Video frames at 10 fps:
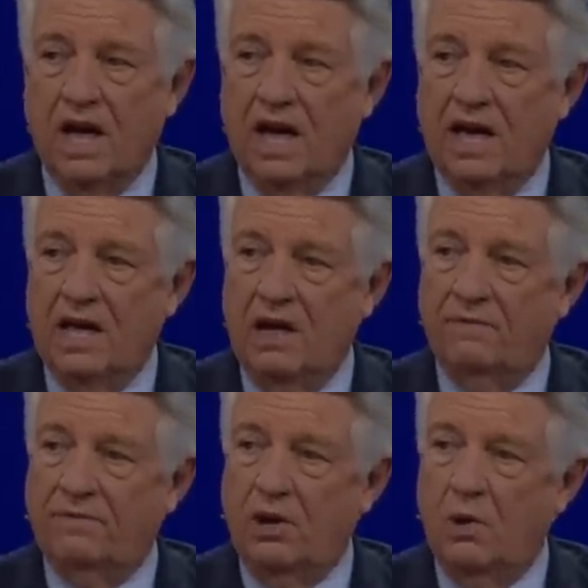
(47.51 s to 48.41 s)
Uh,
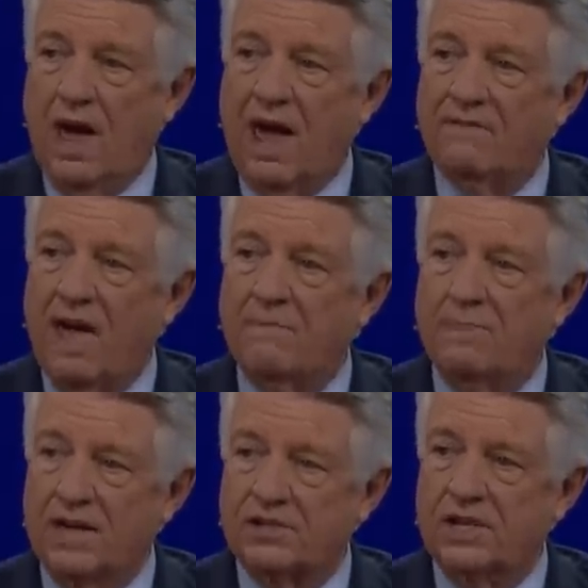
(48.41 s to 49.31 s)
if you have a
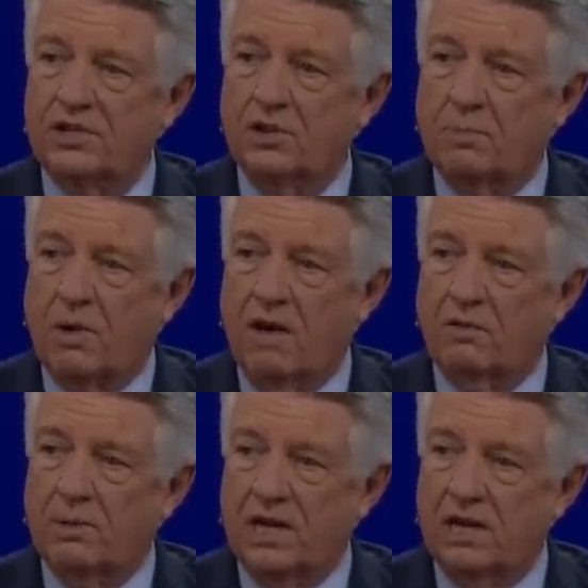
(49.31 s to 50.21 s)
business, you're
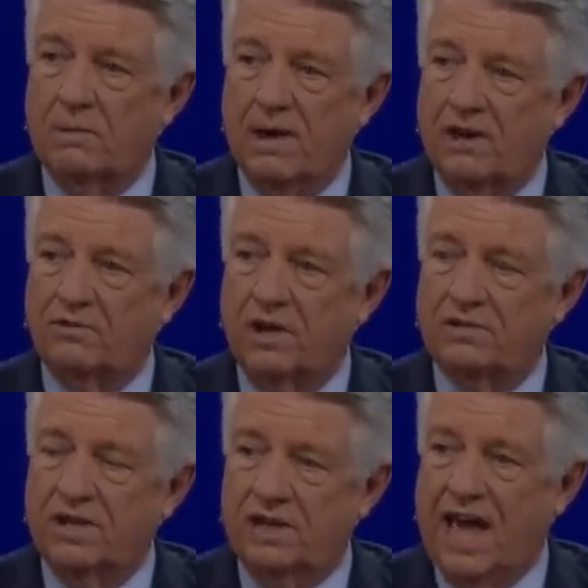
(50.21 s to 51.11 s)
probably into
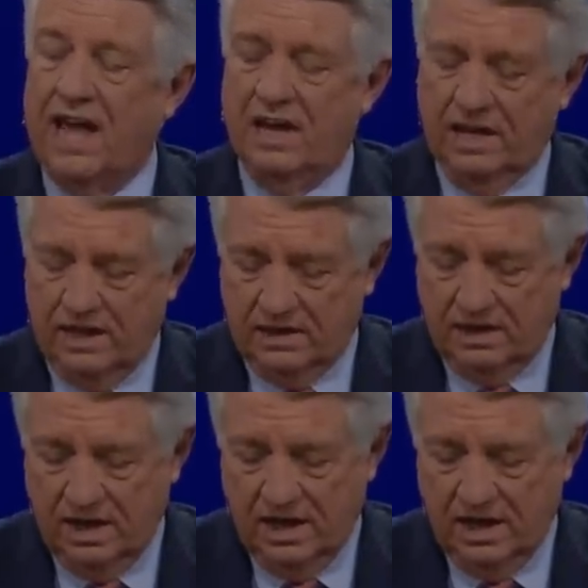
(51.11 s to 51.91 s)
metrics and data